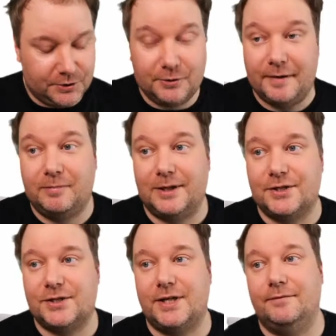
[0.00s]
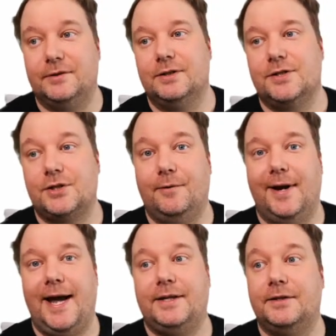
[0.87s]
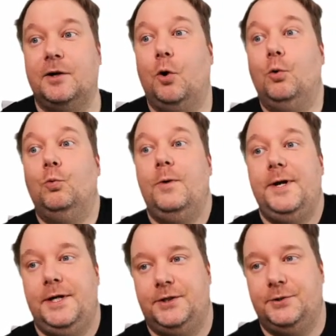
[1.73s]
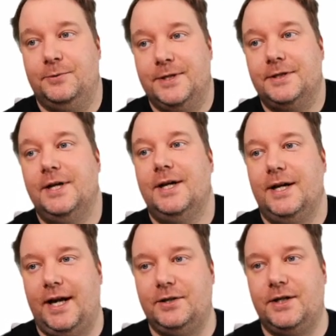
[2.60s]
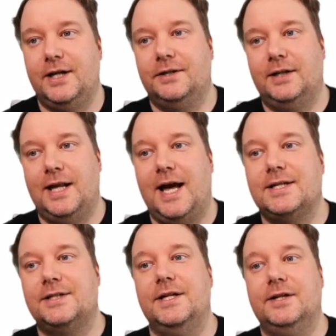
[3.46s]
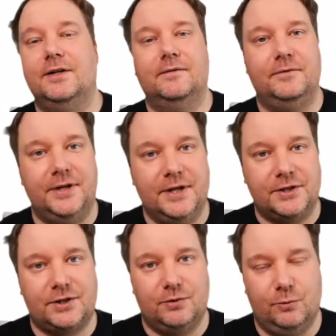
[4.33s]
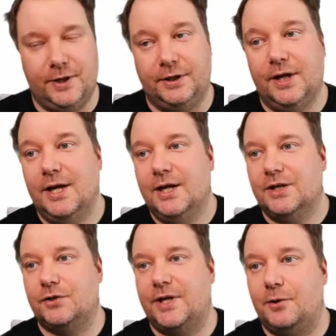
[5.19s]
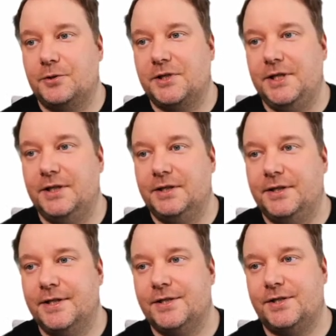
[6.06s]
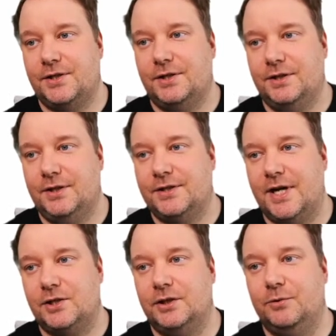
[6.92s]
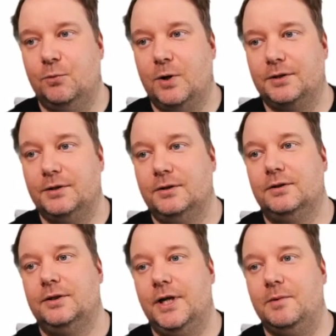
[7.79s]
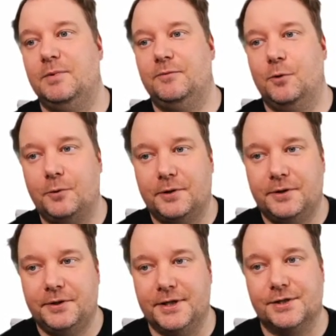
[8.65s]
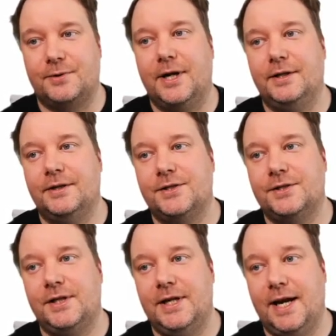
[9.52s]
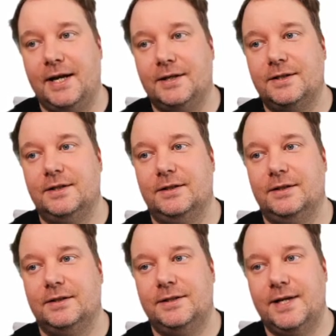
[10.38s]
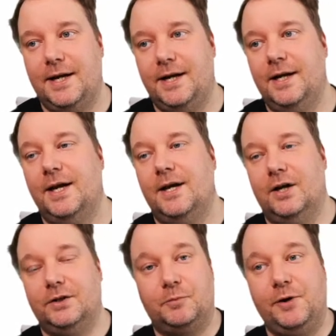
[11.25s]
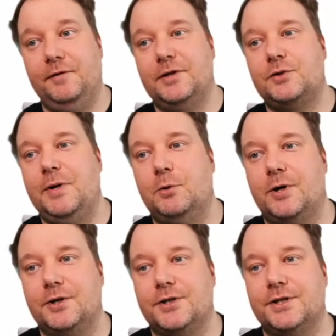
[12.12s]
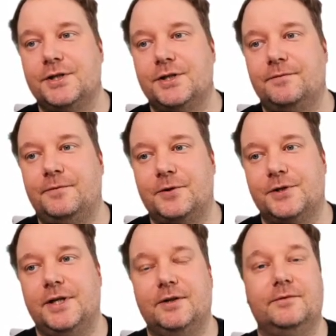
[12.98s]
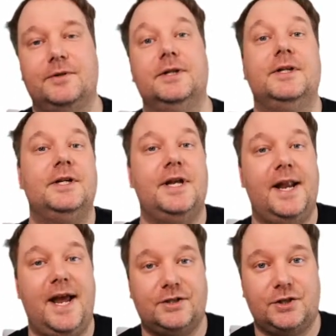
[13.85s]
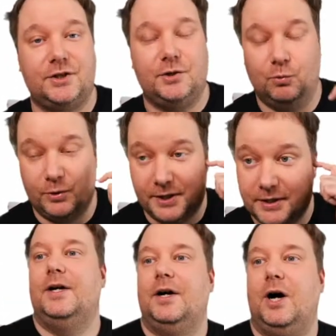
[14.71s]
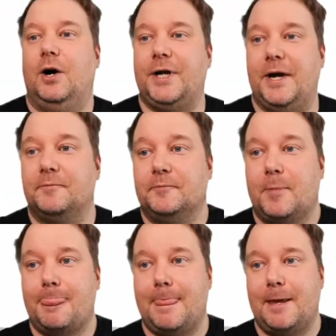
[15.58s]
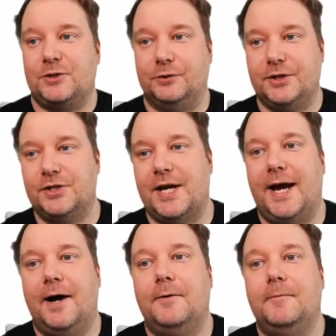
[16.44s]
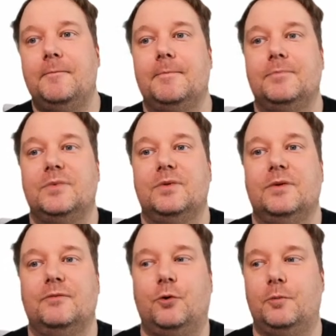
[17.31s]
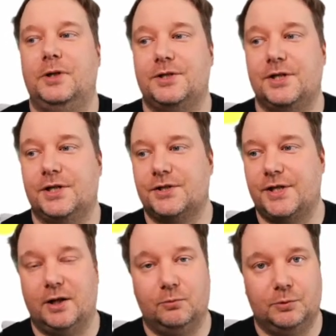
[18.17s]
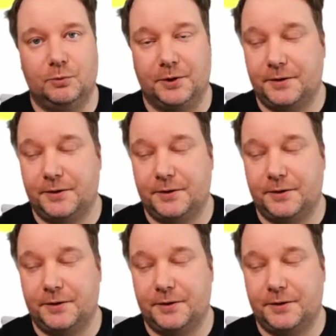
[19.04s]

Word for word: a plus seven. So add a whole week to it and you get the last date of this week. So now you'll see that this is actually one day before this, right? This is the end day of the previous week, whereas this is the first day of the next week. Okay, so this is how formulas in Excel would work.